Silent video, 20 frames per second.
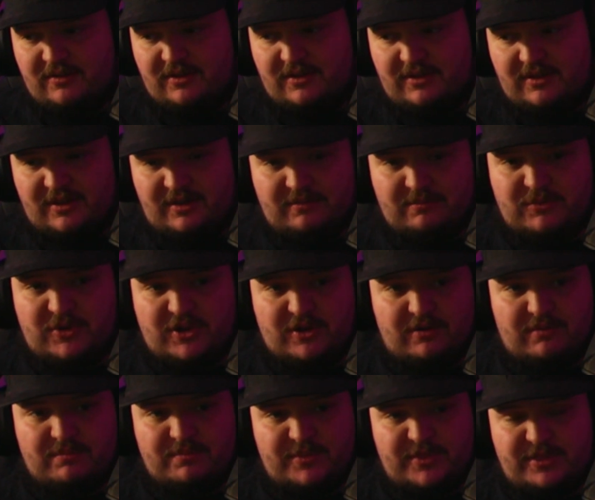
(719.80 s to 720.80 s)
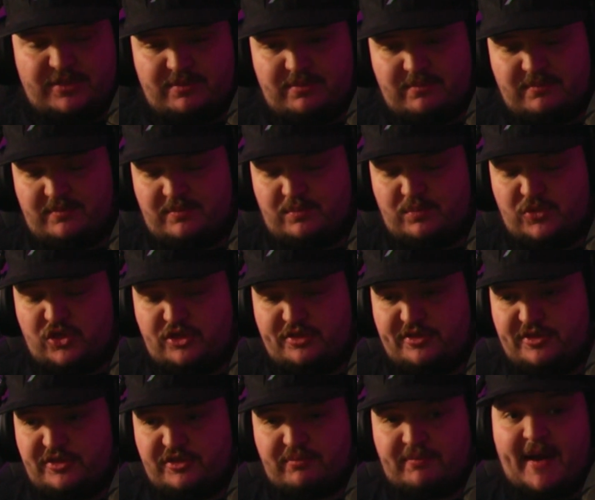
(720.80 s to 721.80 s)
And, you know,
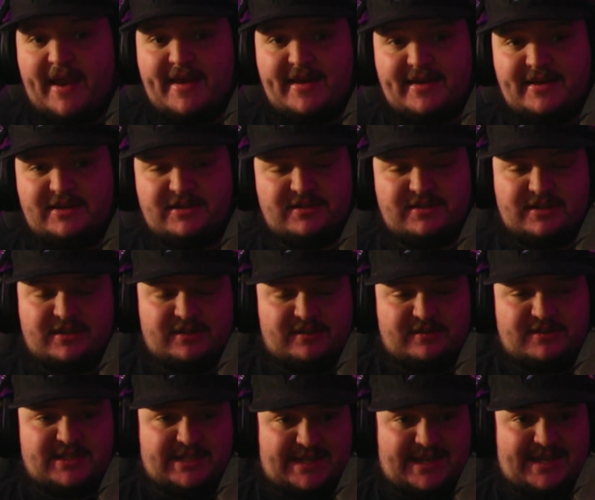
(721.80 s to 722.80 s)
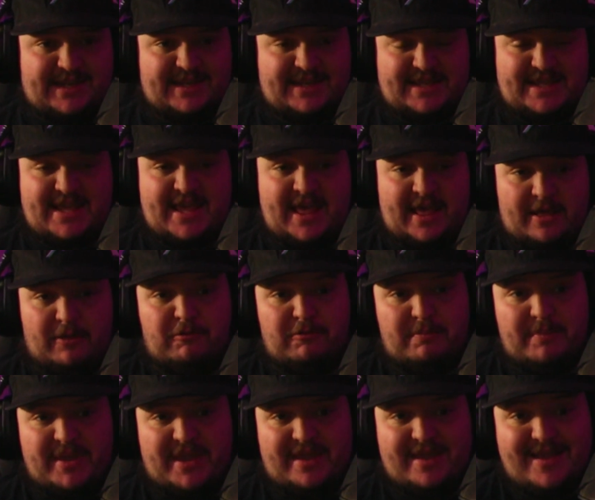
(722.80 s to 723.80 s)
threatened to kill
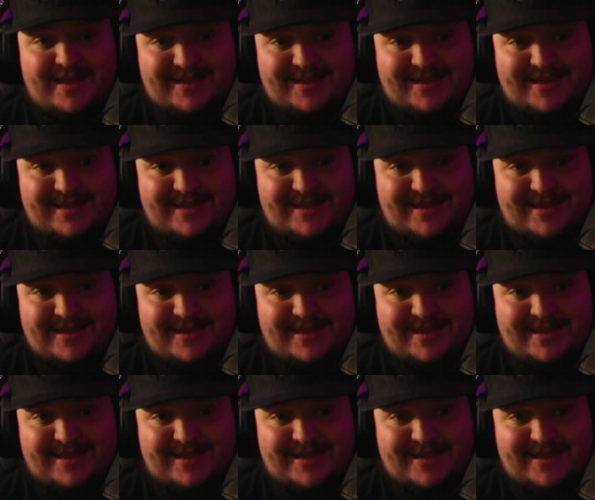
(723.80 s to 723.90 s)
me